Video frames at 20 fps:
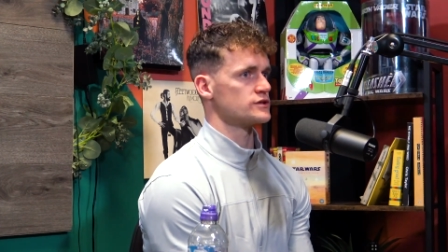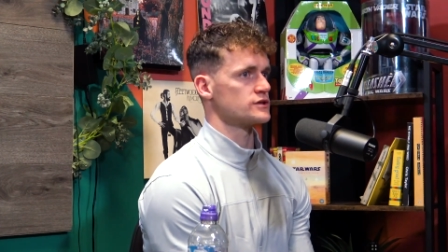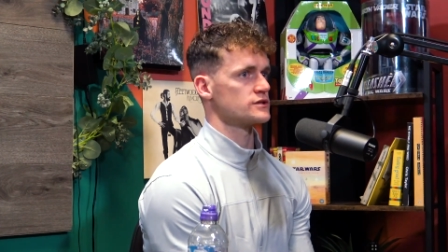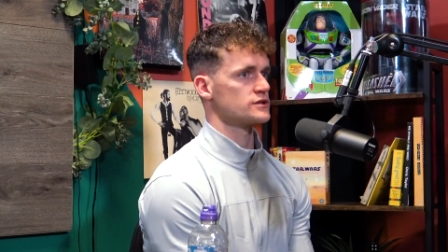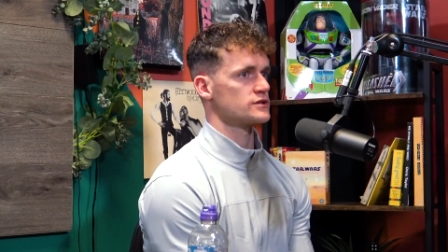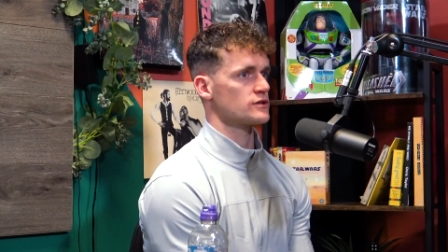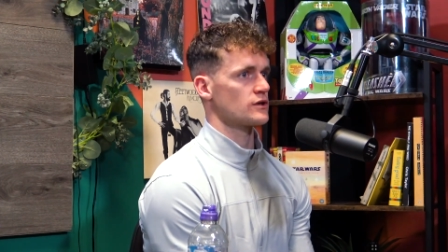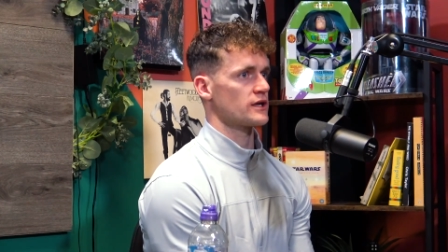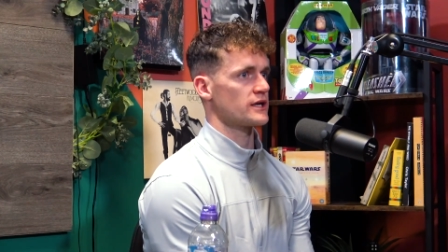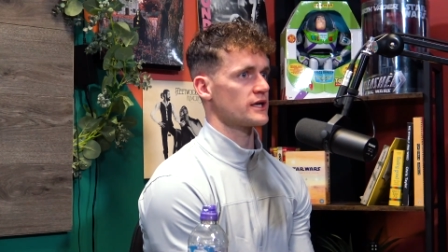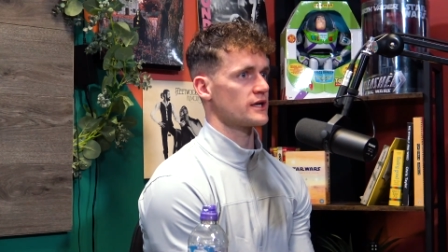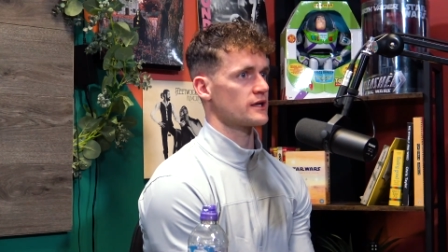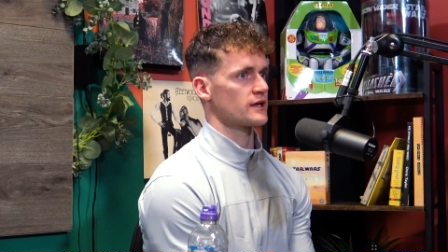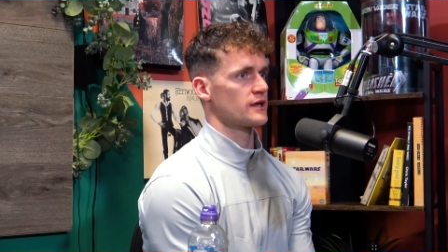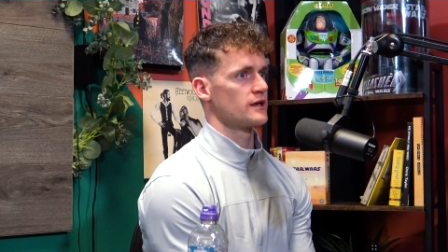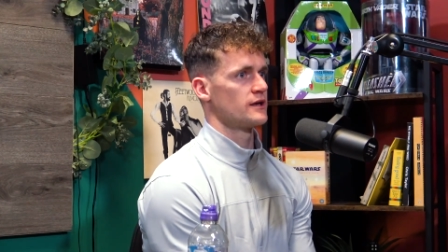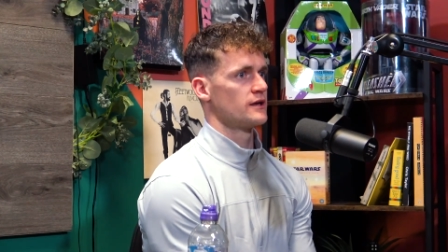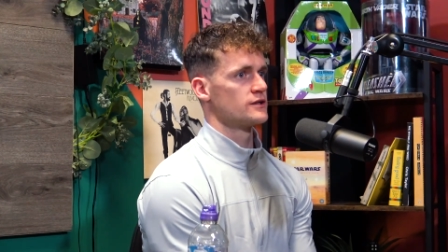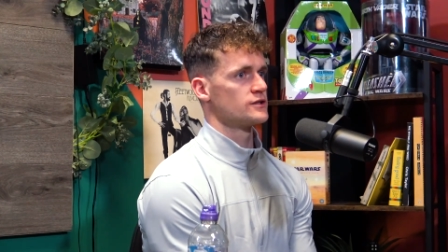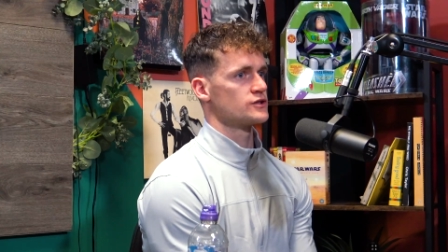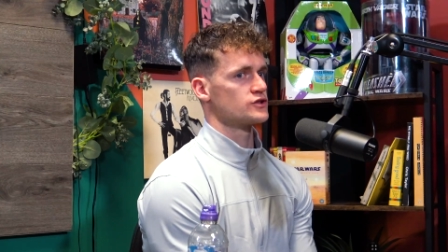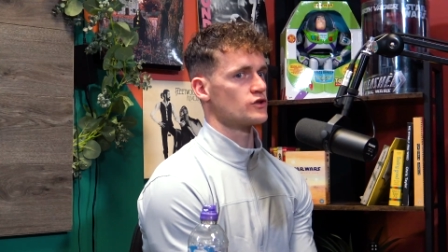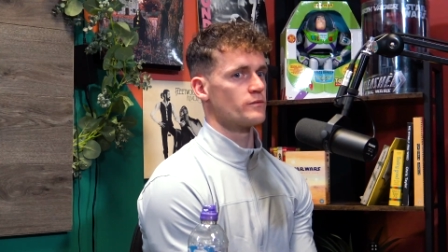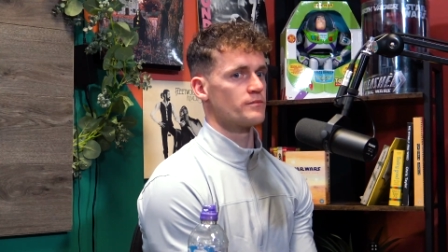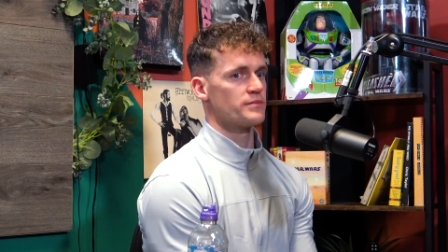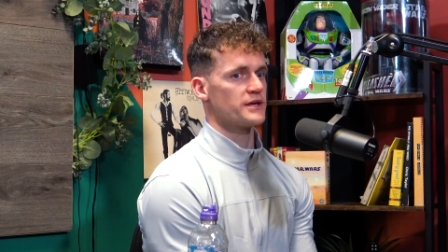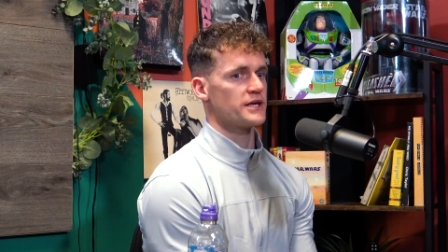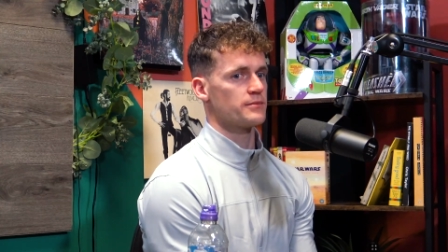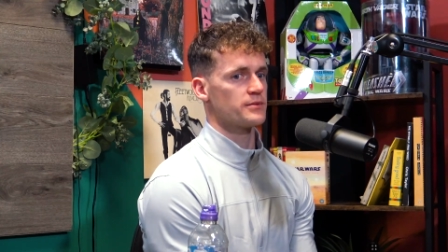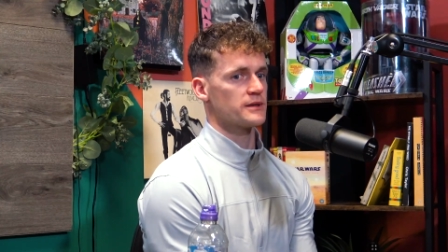So like some
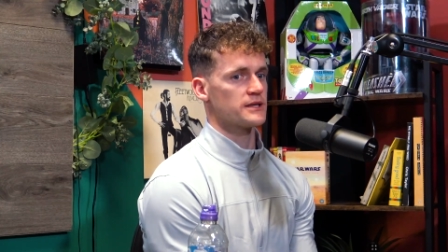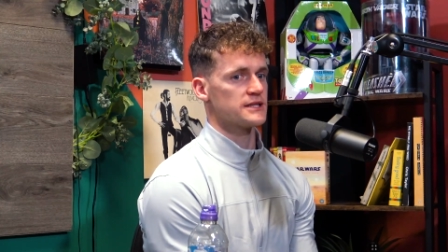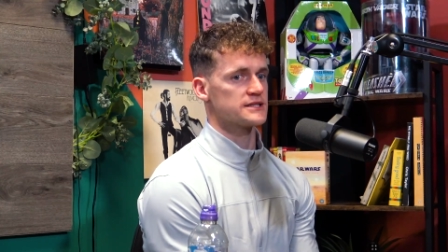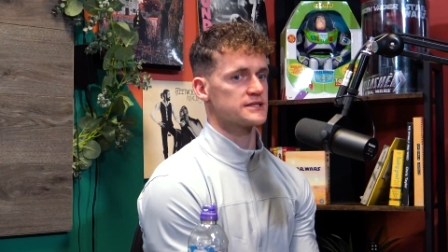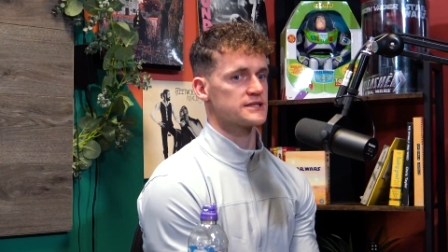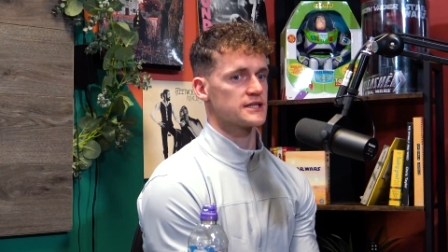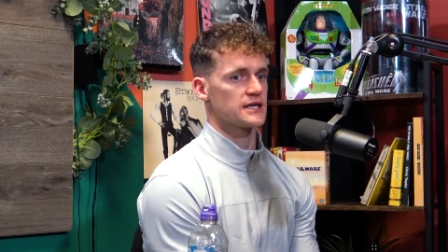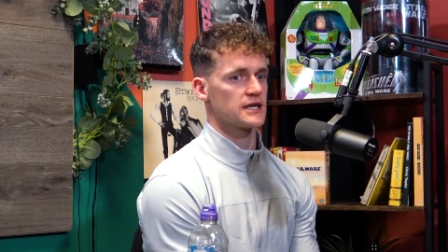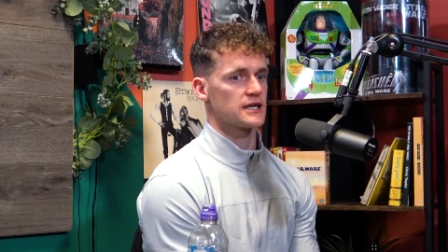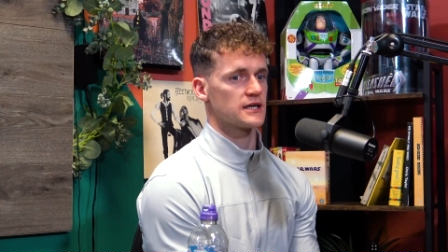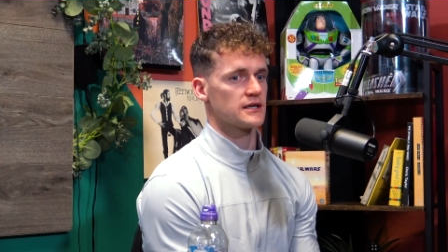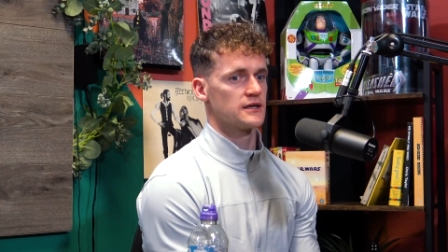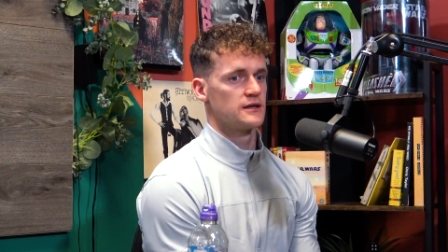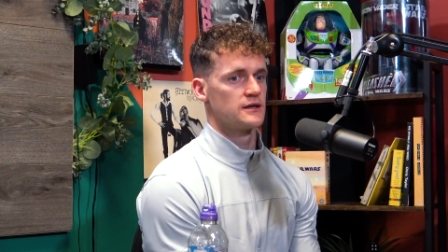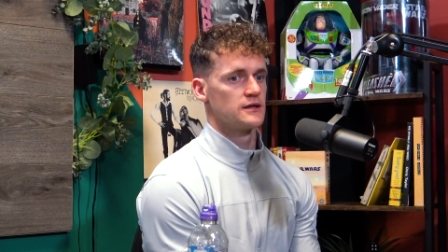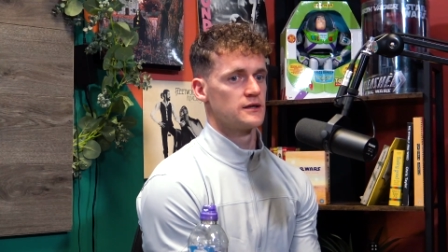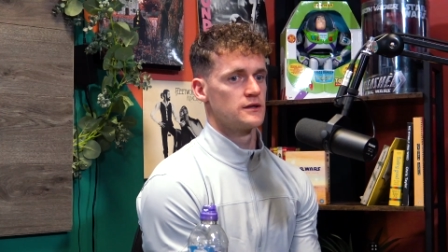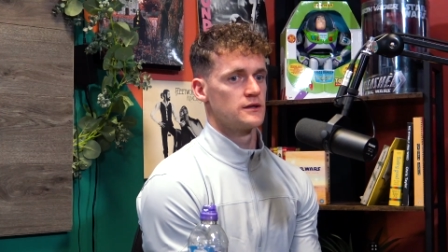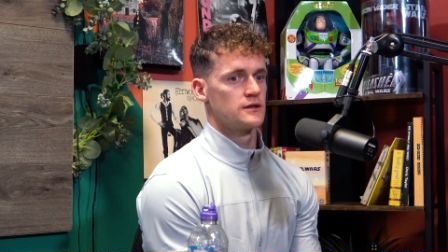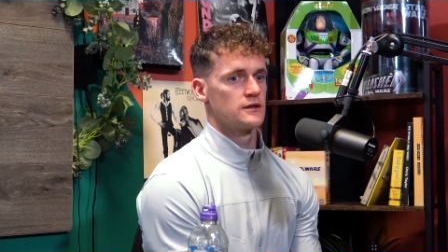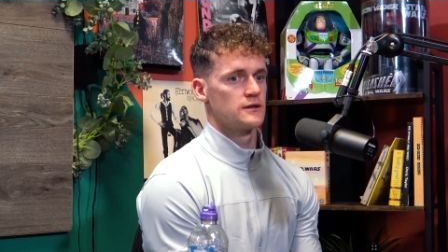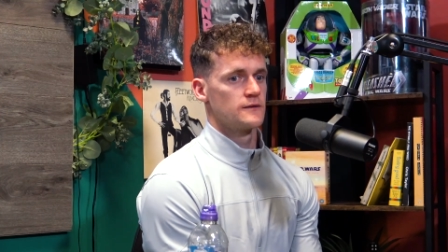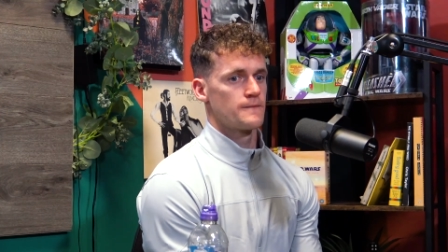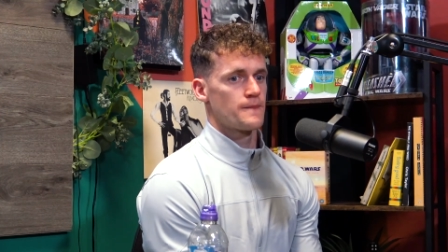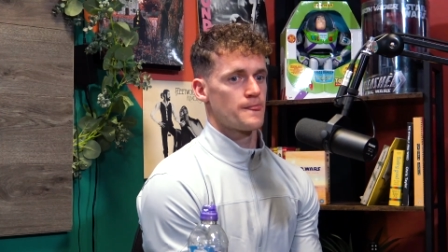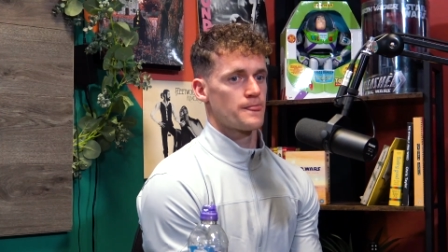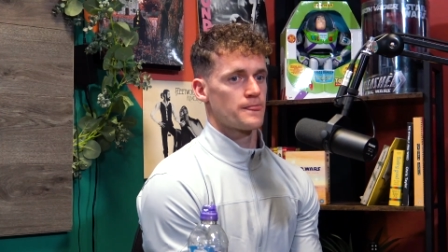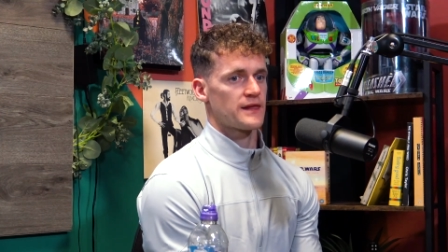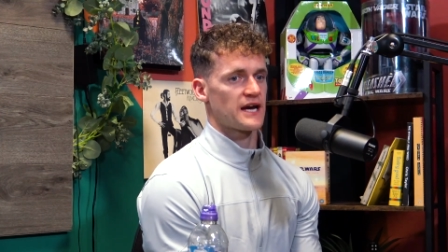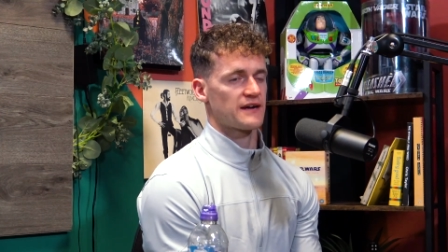people, it's a
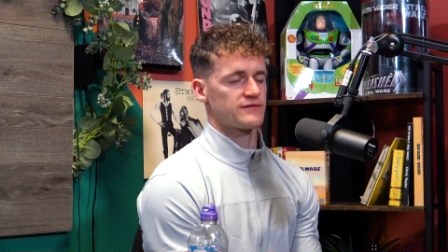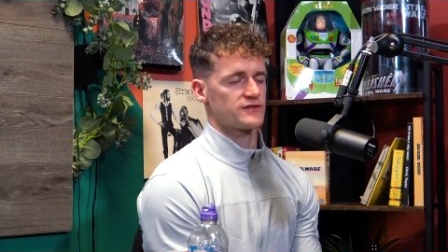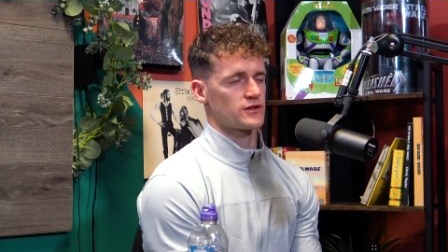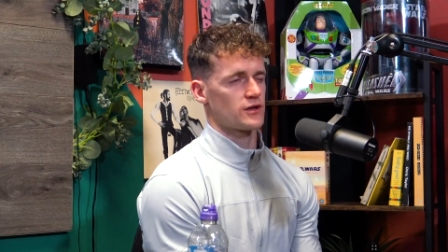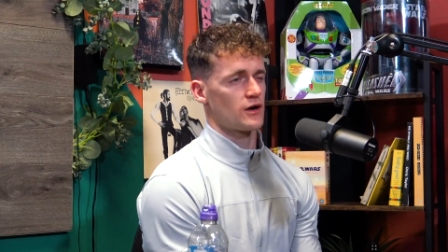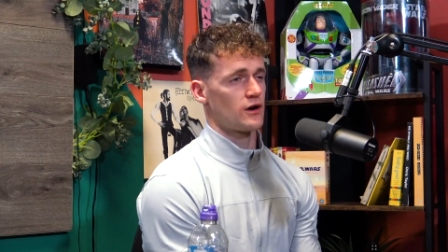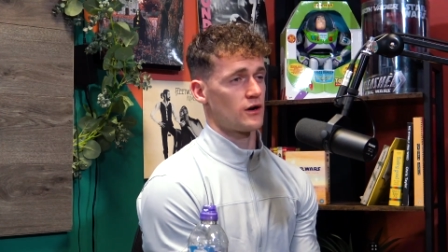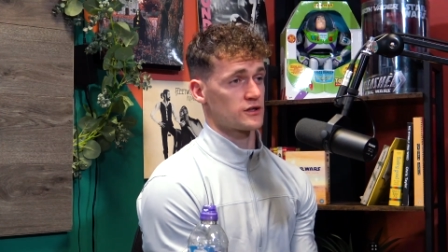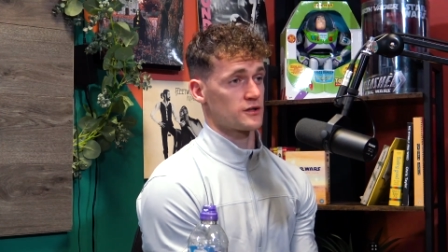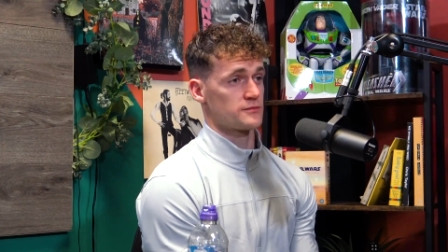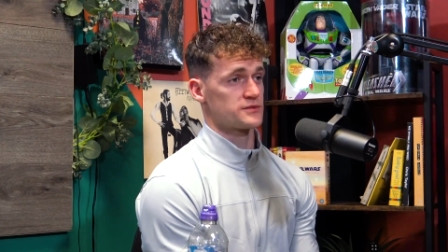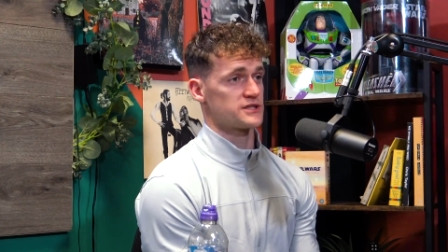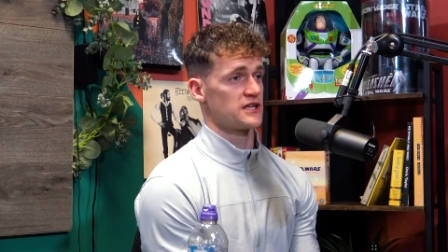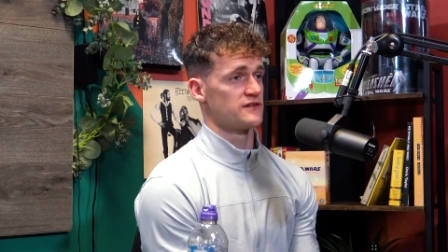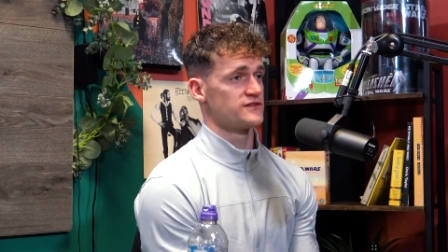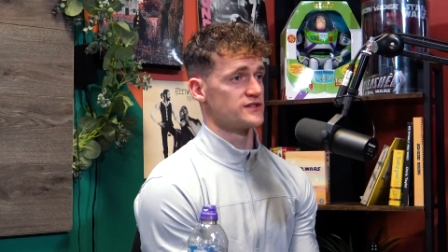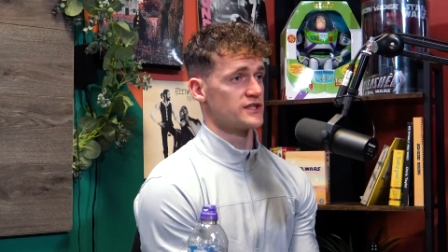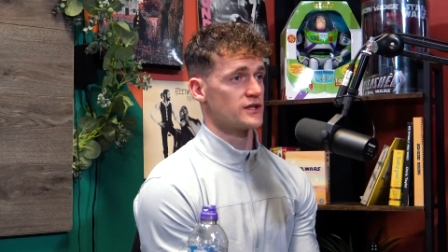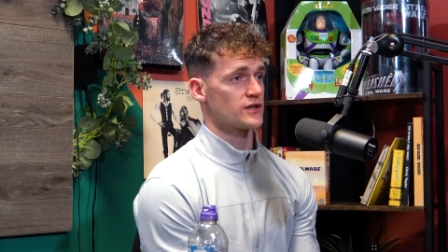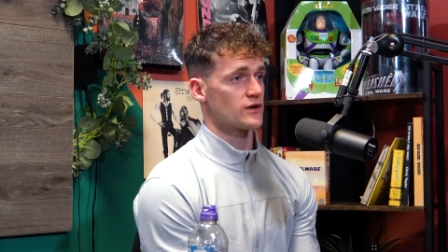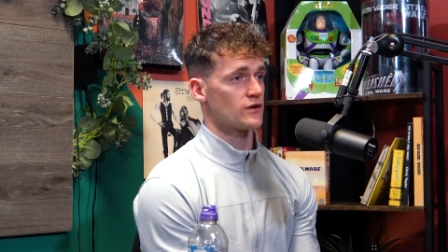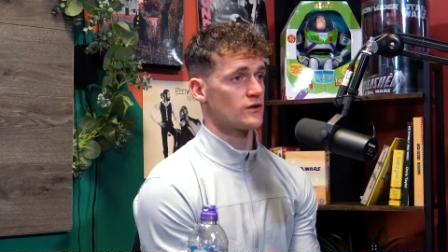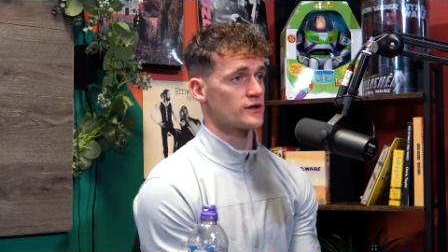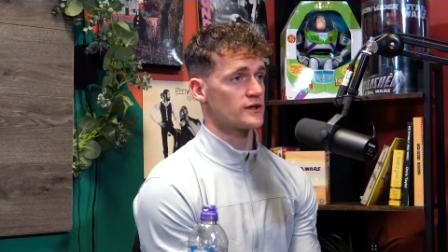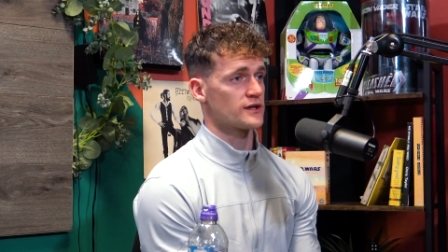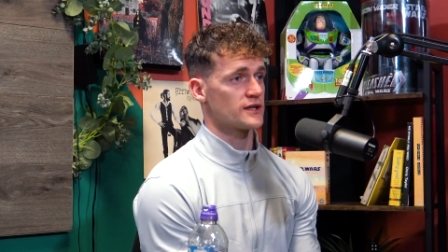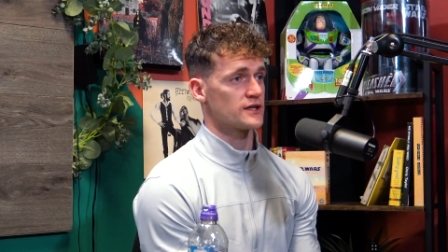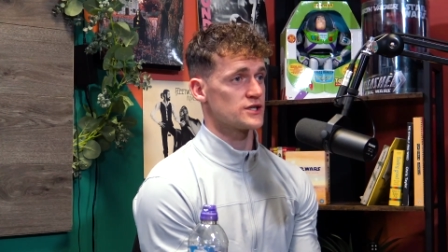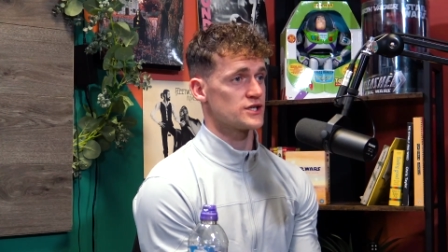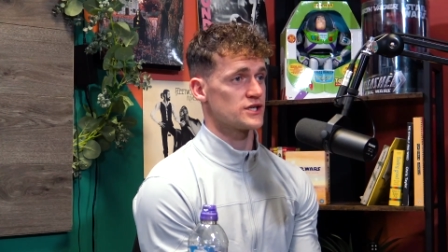they have to talk themselves into going
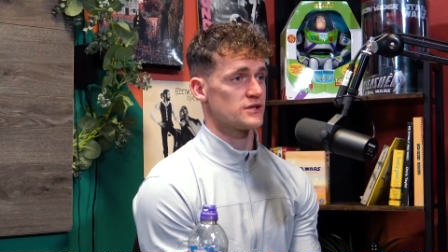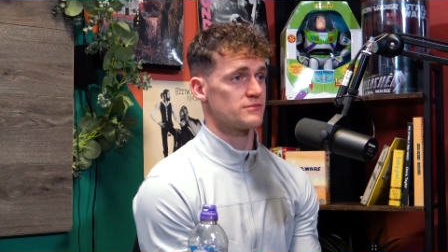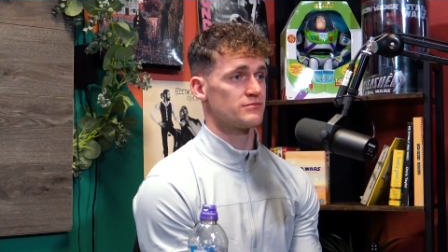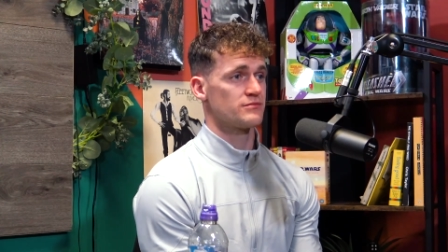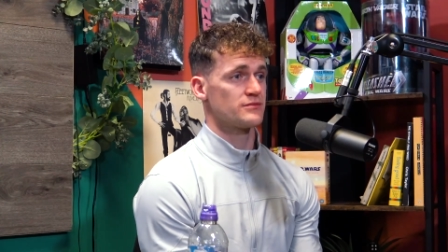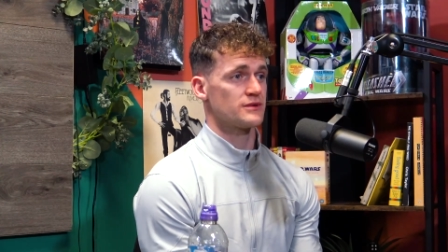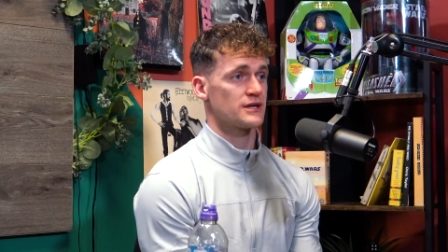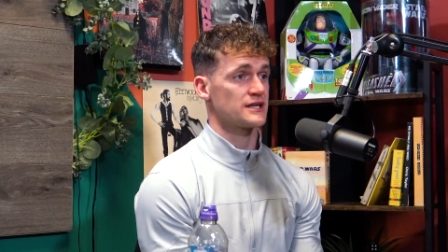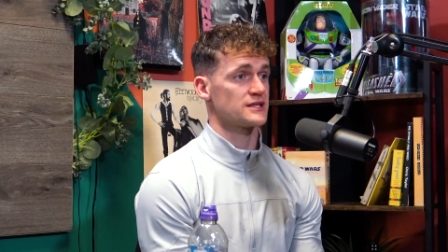to the gym, mm.